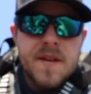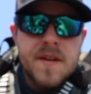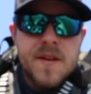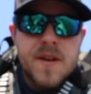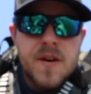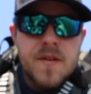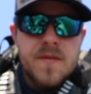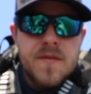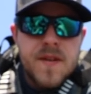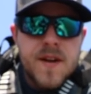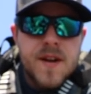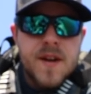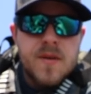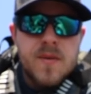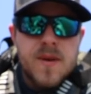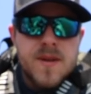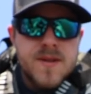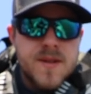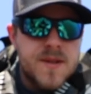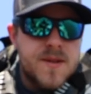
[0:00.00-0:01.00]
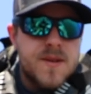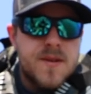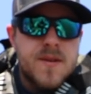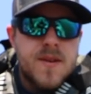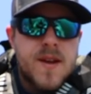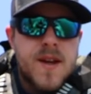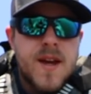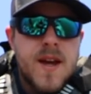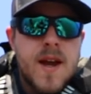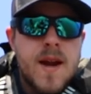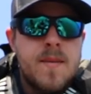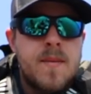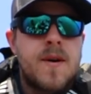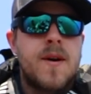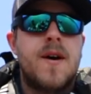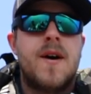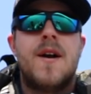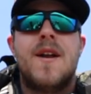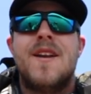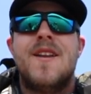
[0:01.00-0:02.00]
Go figure, once I turn the
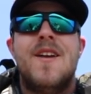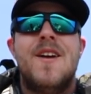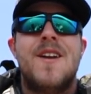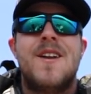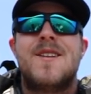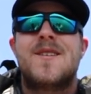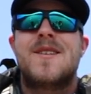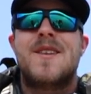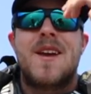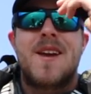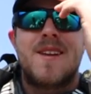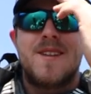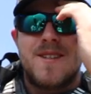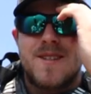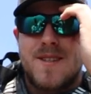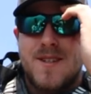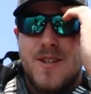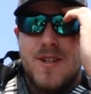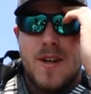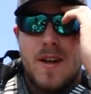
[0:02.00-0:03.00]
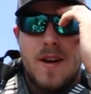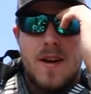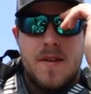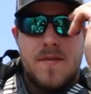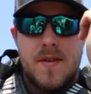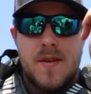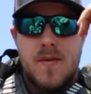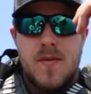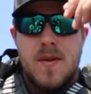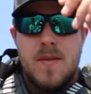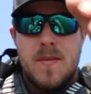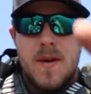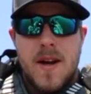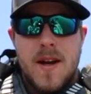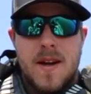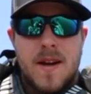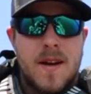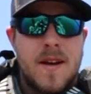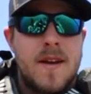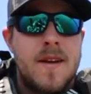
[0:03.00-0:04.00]
camera on they just shut off and quit
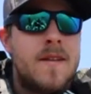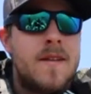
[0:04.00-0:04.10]
biting.